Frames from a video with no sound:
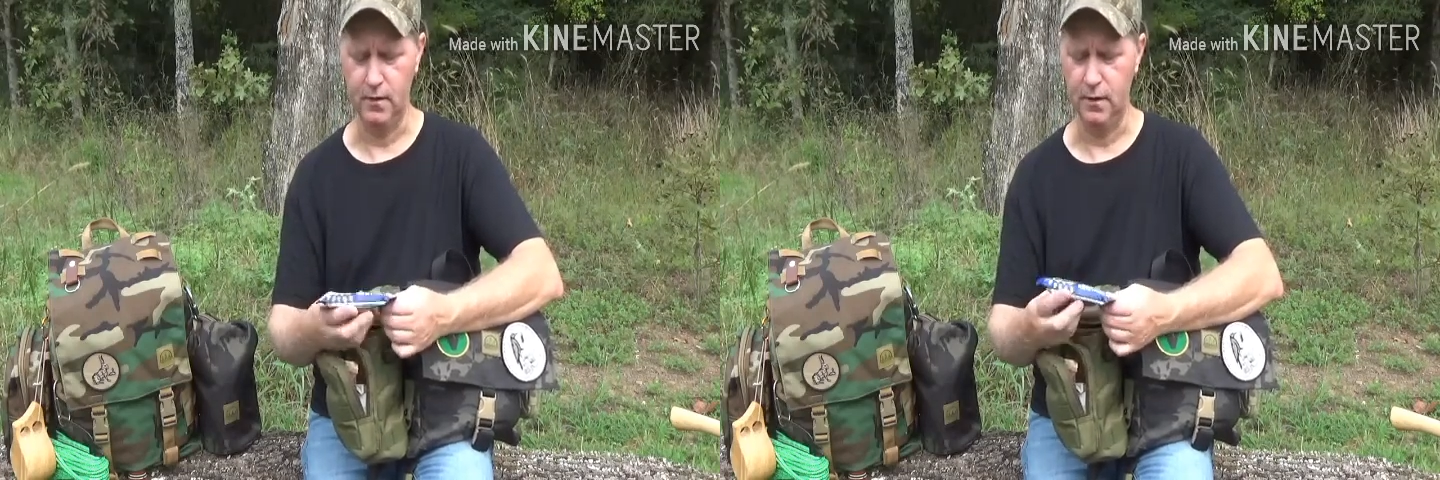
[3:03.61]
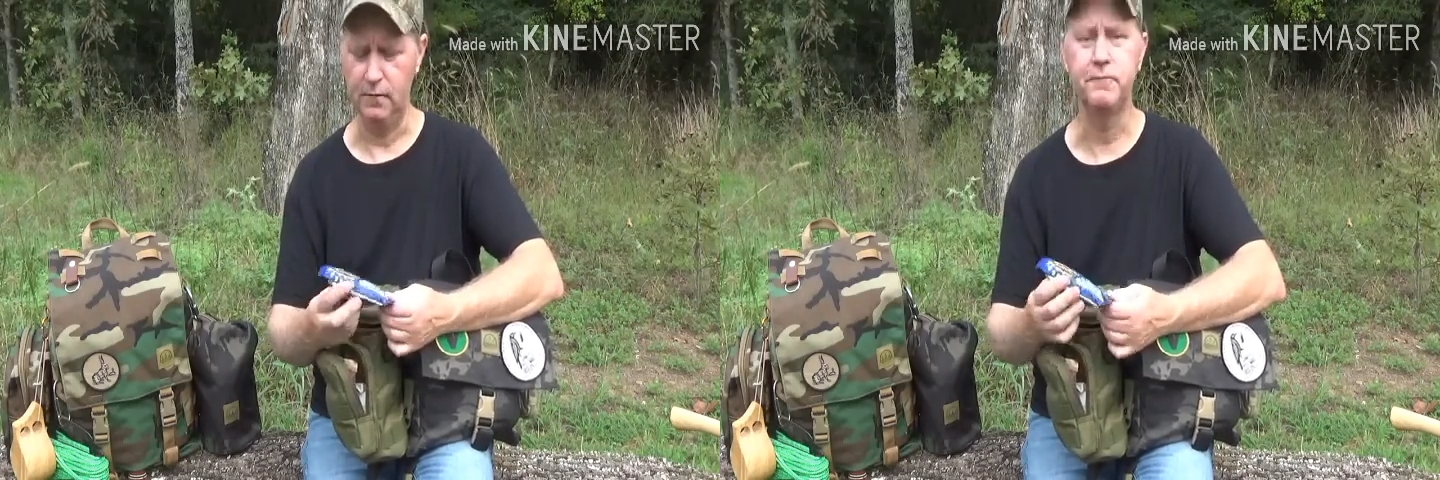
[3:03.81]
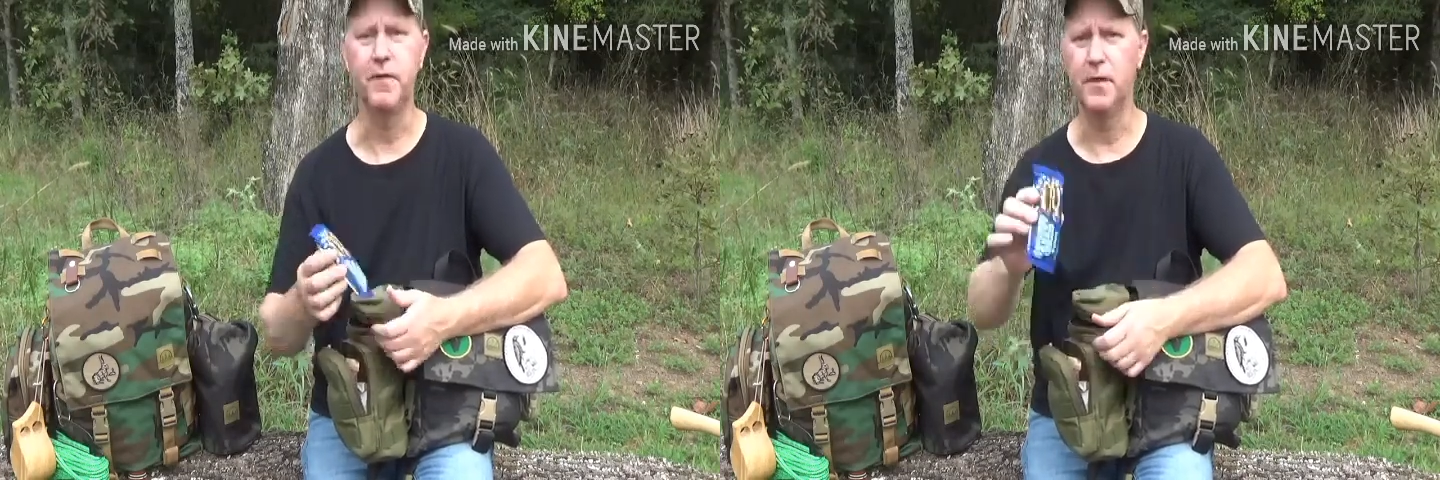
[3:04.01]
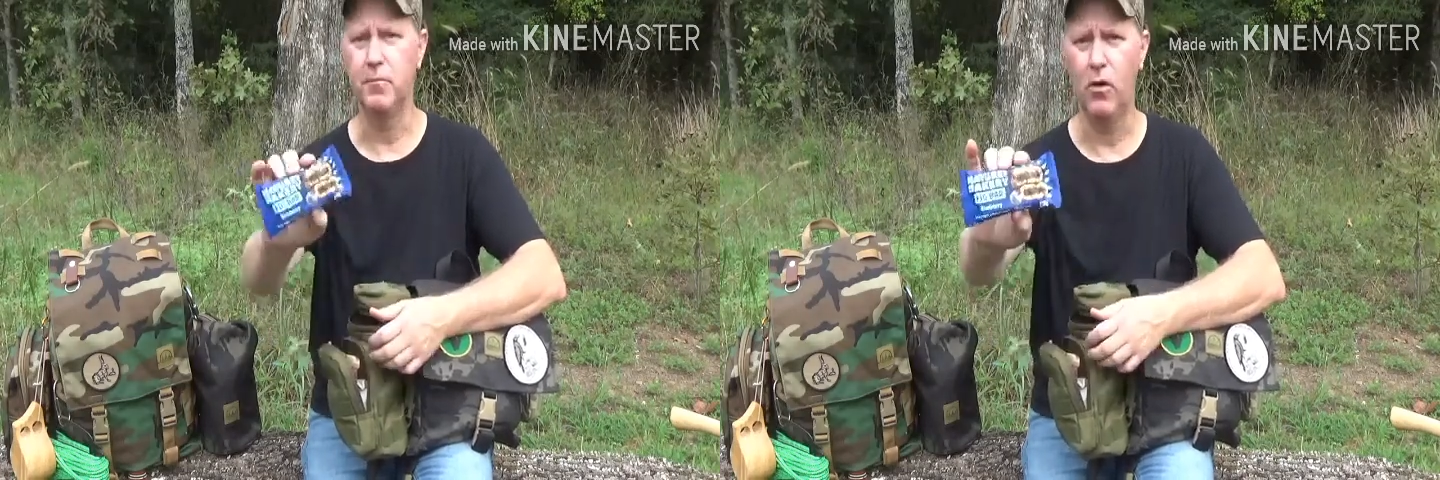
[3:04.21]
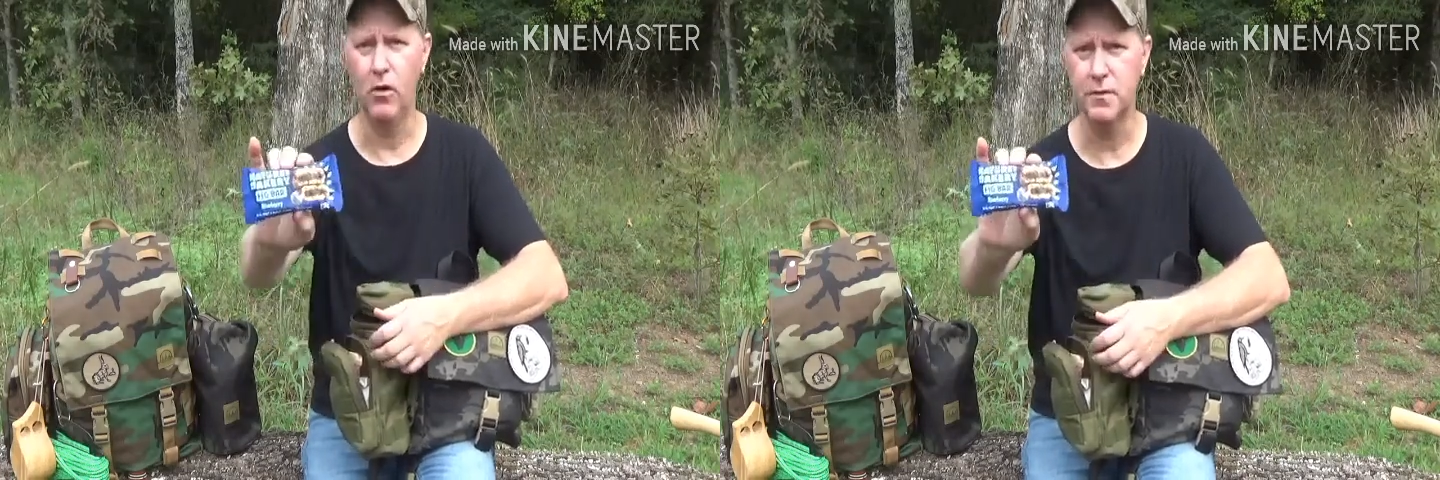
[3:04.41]
uh, fig
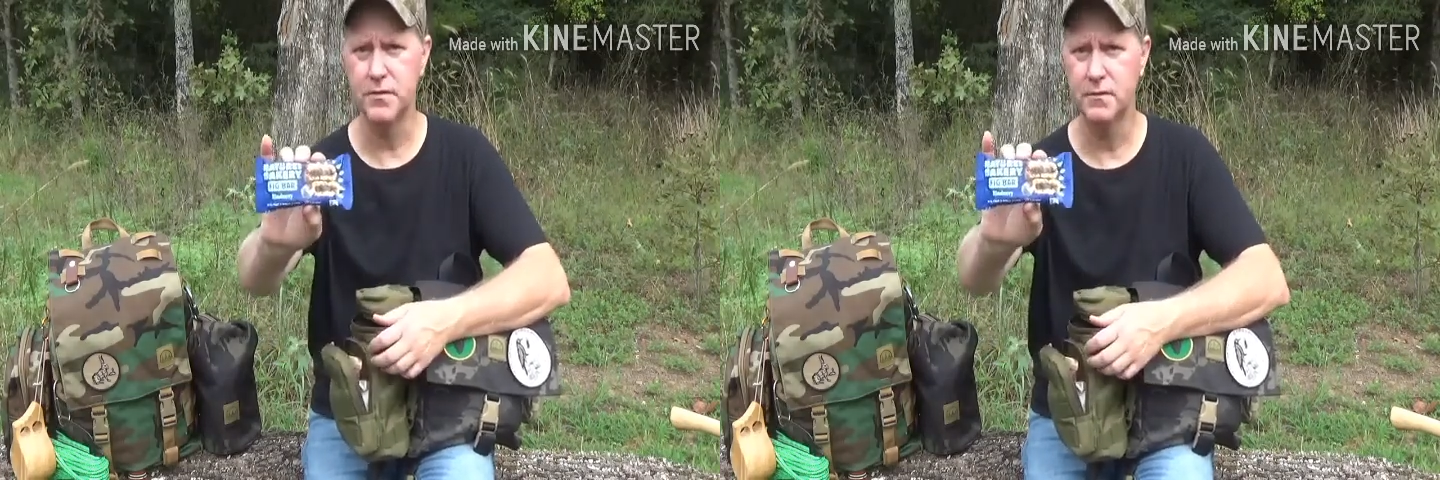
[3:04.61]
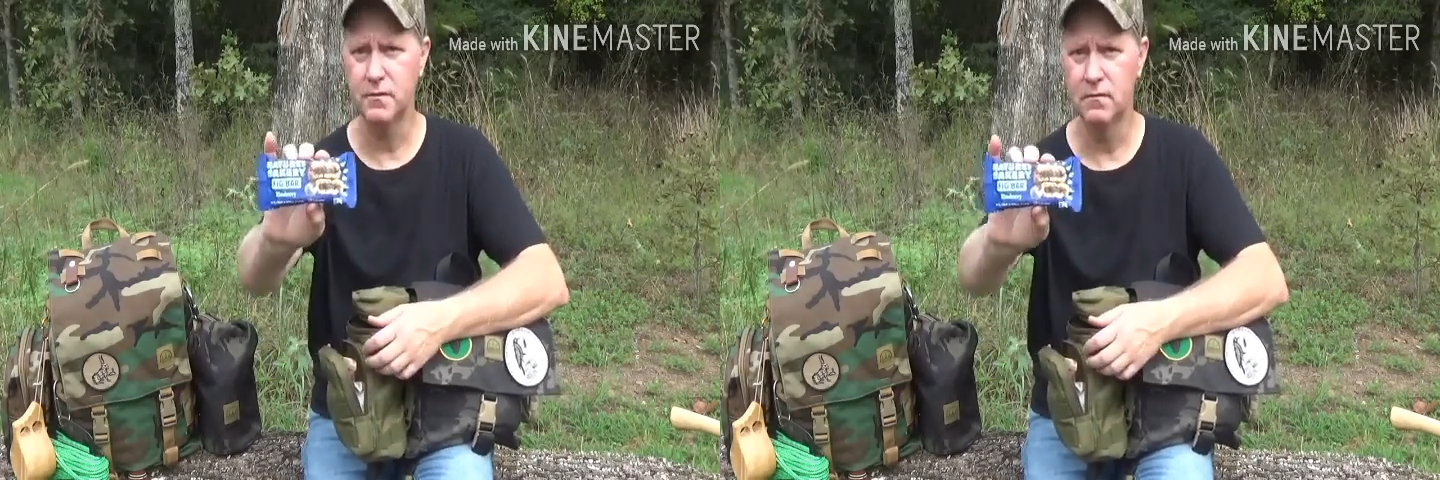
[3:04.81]
bars.